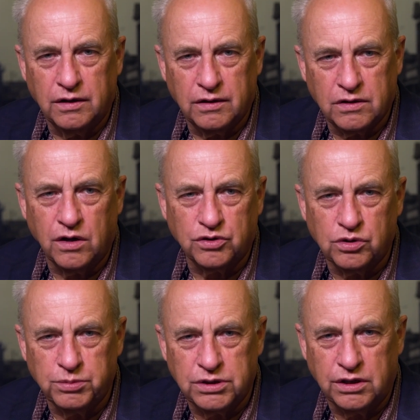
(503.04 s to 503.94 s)

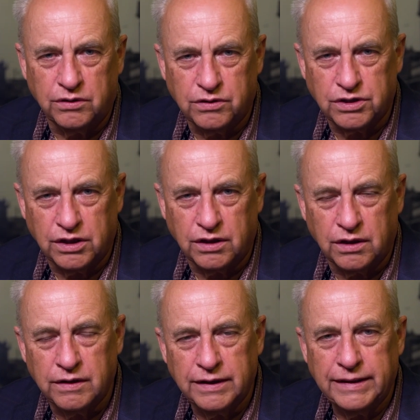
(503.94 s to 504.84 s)
cultural materials
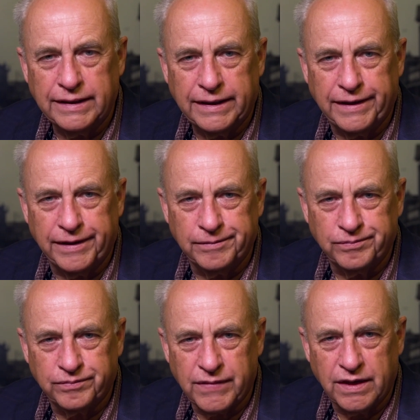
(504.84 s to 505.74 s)
here
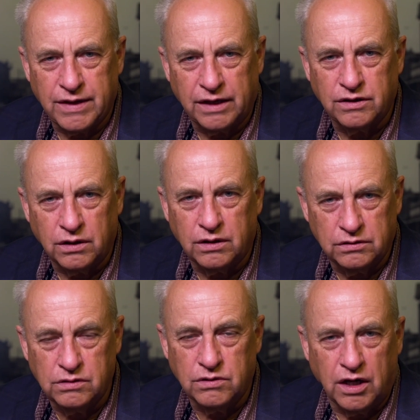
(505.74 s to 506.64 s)
that
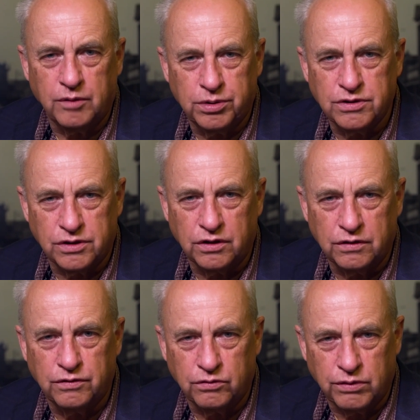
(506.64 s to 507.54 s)
do not
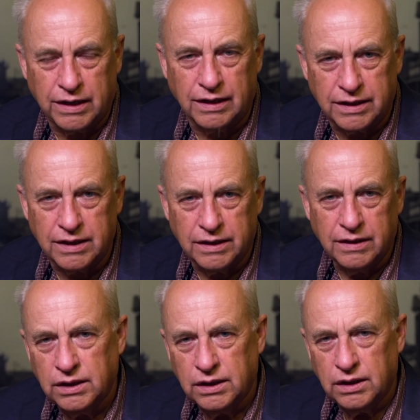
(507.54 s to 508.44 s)
preserve readily.
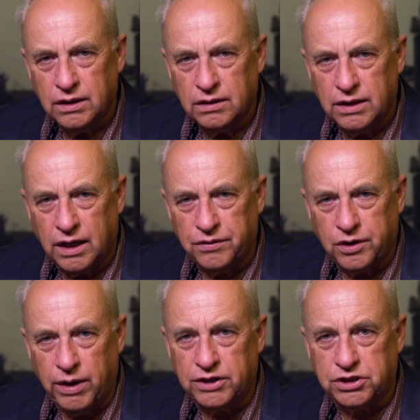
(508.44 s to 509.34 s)
Now the
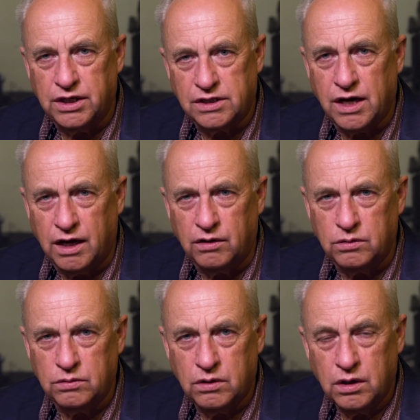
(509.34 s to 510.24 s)
question is,
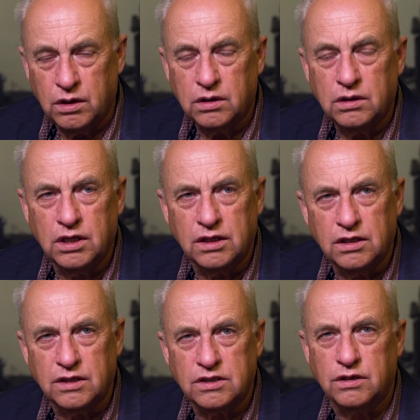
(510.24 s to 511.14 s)
how did
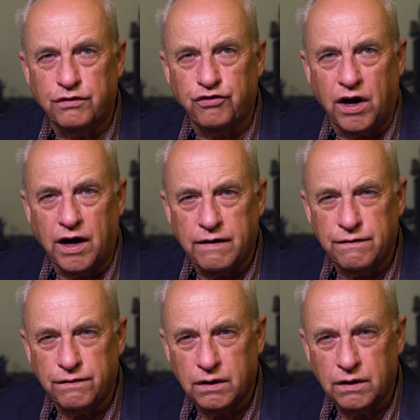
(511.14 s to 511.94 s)
this survive?